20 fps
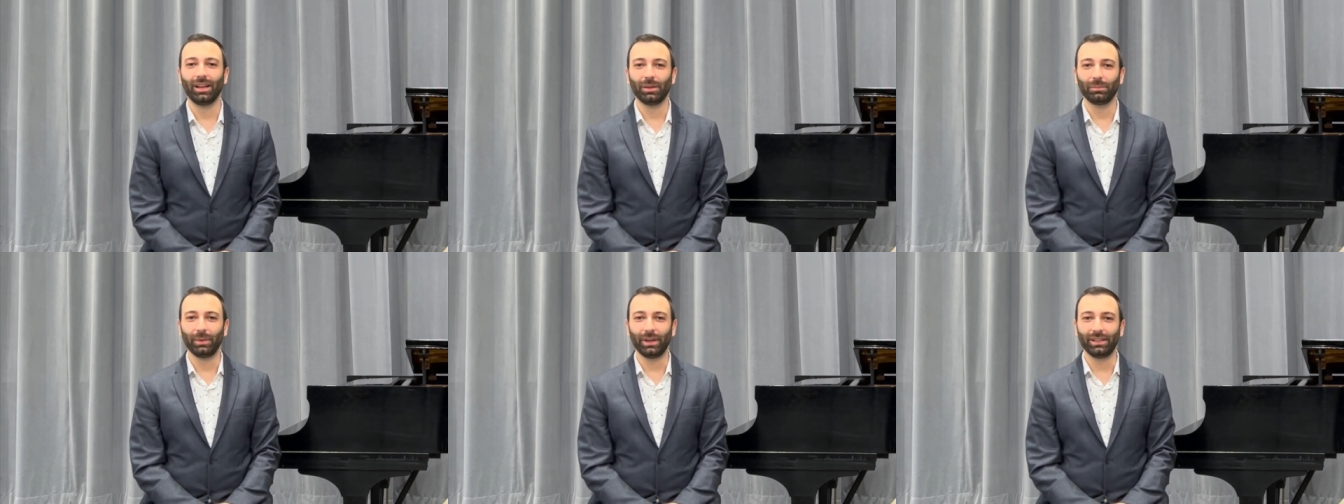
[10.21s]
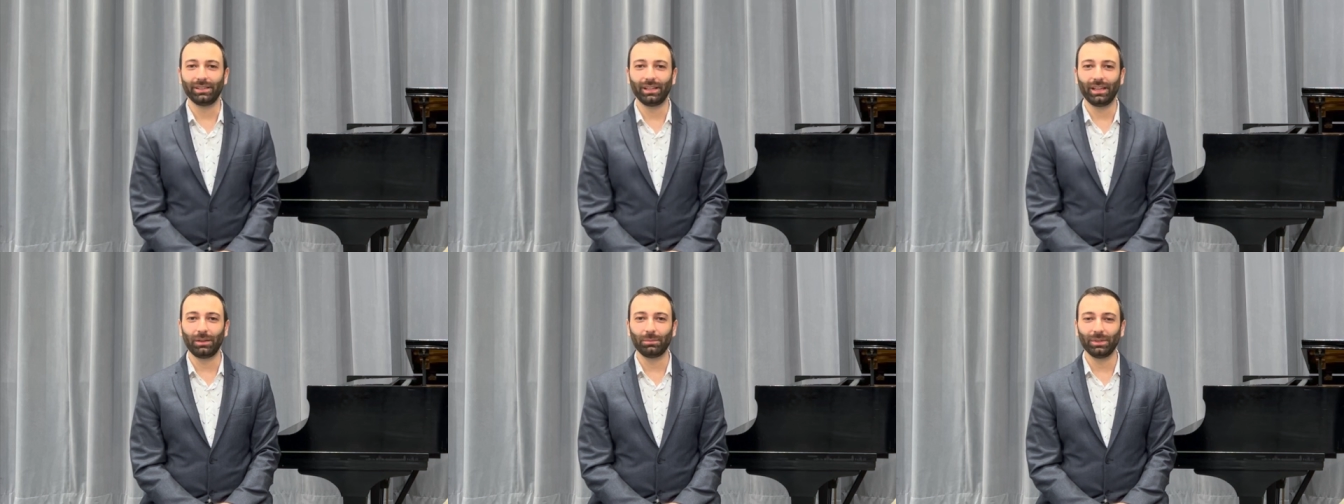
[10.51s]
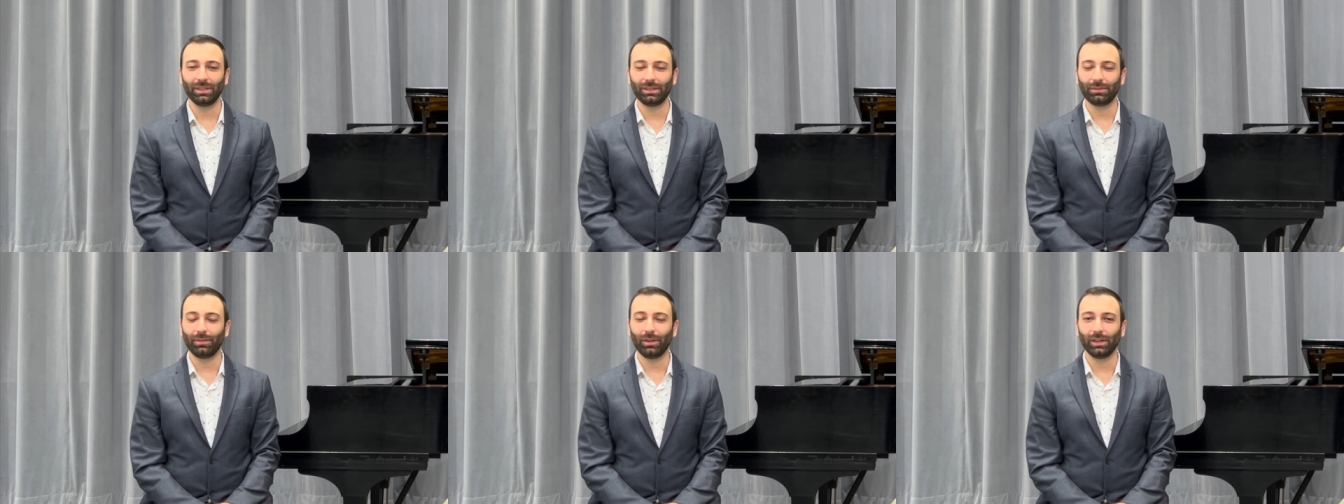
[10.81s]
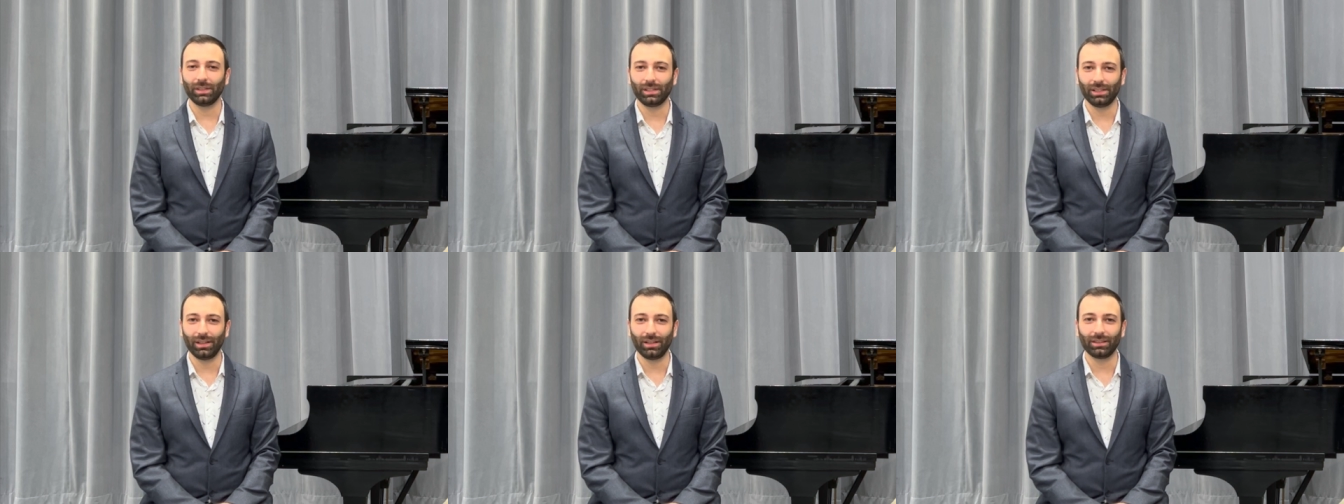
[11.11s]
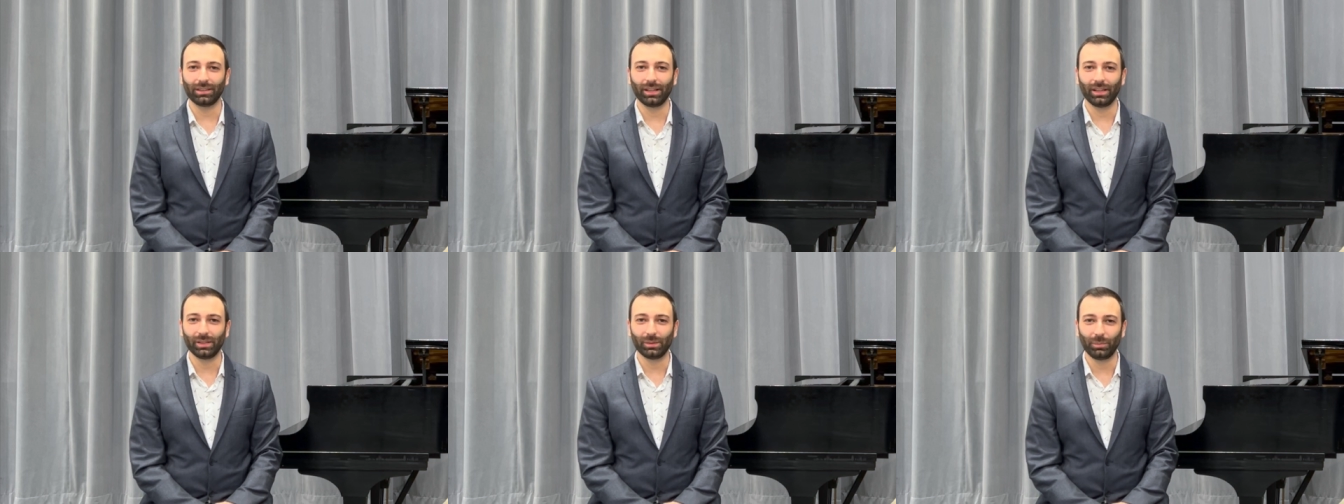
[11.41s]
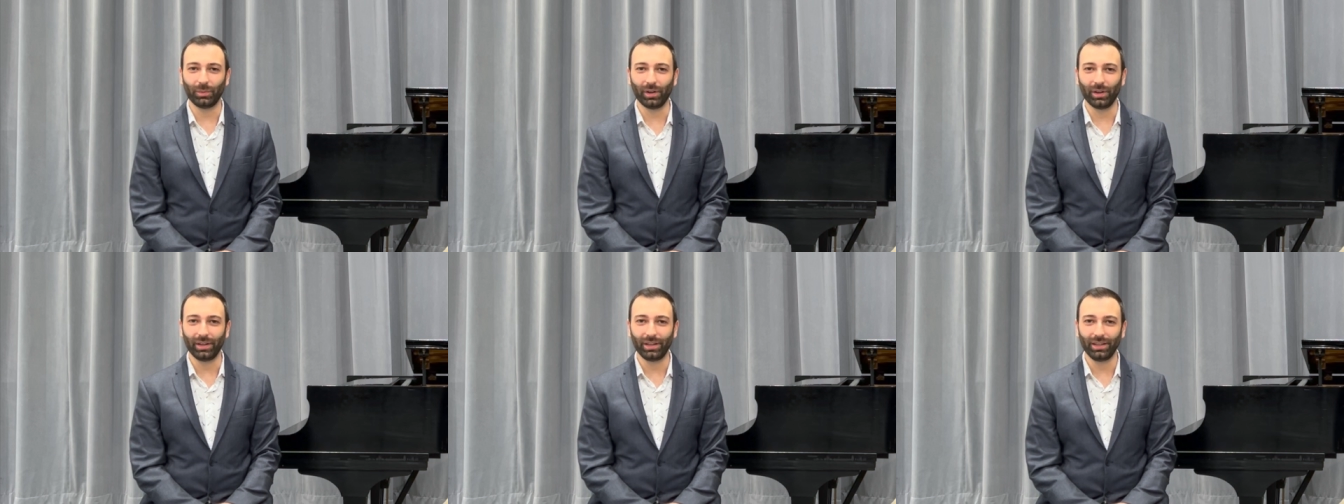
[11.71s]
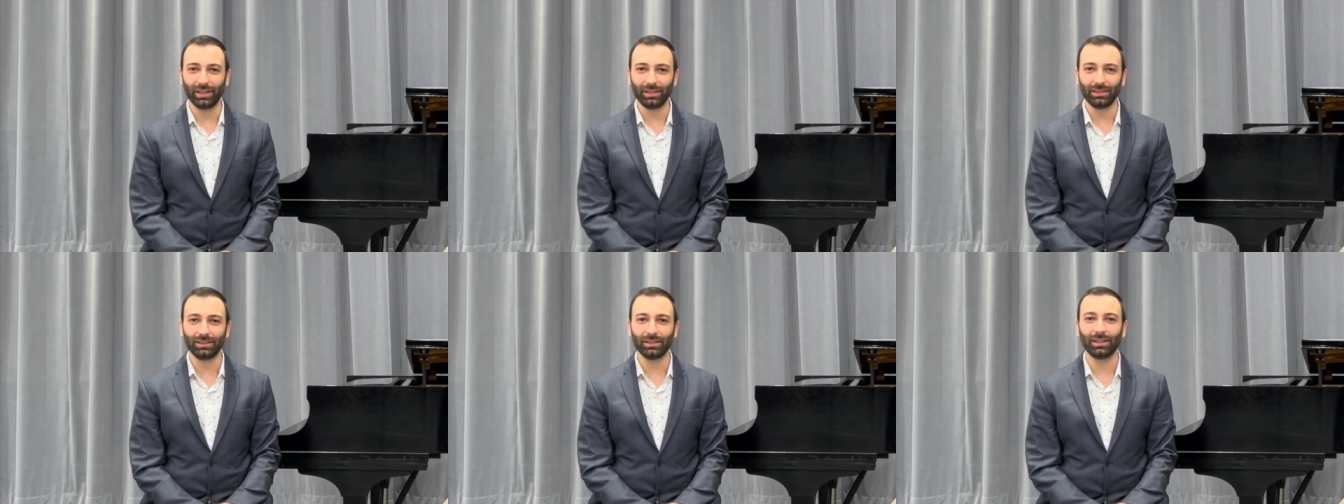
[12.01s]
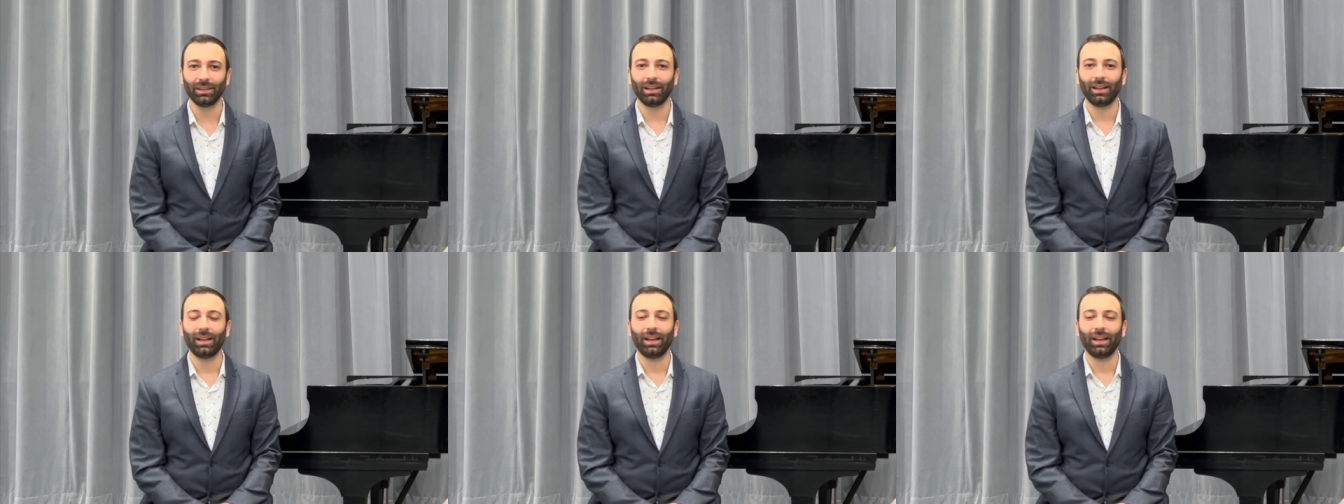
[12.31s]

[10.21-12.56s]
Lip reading: My name is Vardan Gasparyan,